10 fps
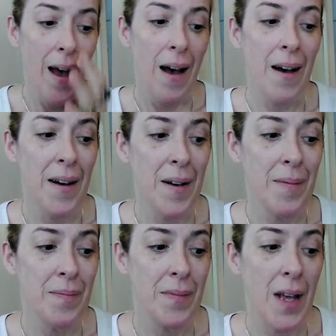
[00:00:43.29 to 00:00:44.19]

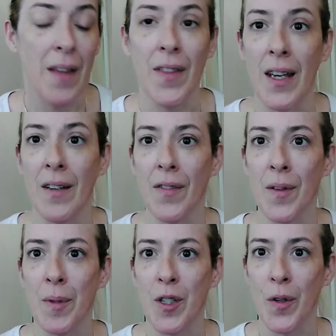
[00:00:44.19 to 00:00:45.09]
Um, I think for
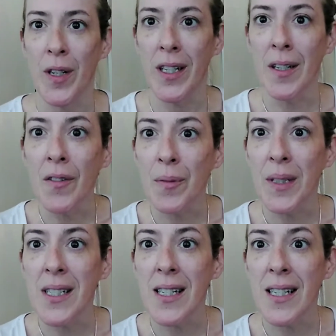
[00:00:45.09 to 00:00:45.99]
the majority of them
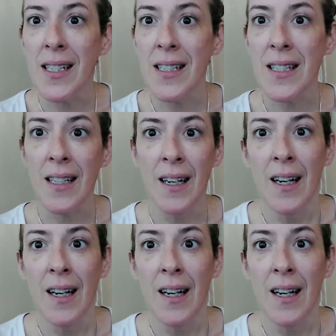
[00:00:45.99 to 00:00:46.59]
it, it is.